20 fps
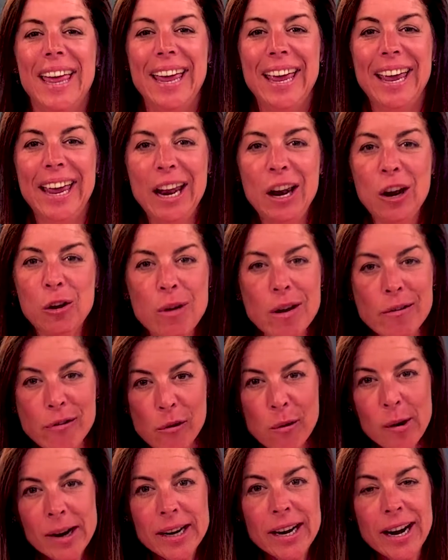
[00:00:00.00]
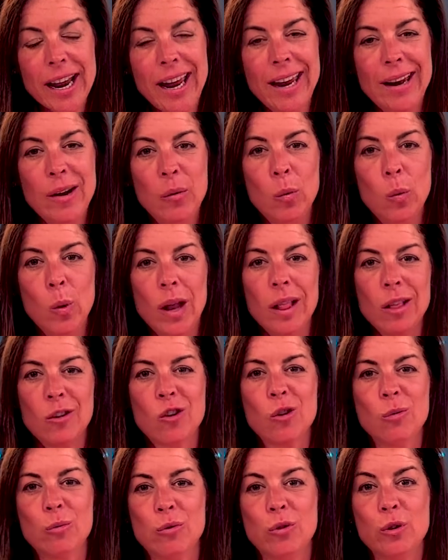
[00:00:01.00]
Hello everyone and
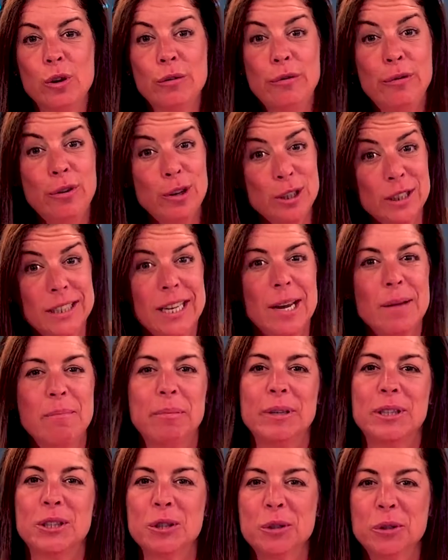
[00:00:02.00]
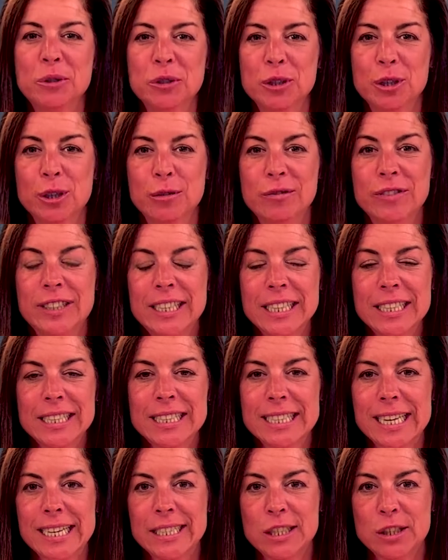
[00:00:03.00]
welcome to the first episode of the
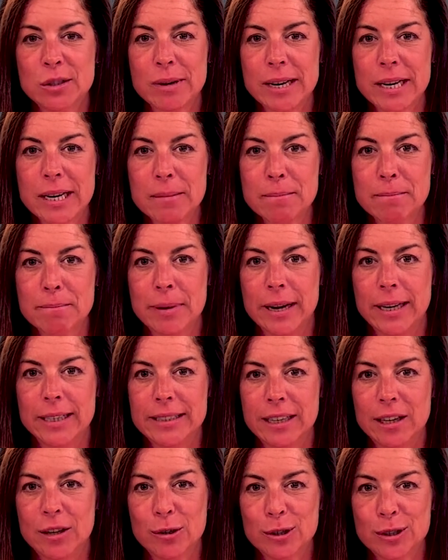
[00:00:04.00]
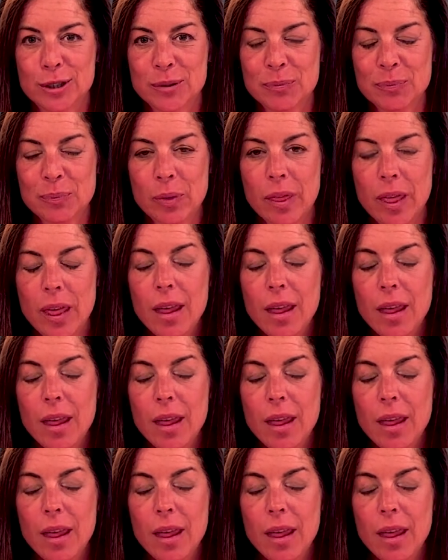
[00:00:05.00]
Inside Track by Deloitte.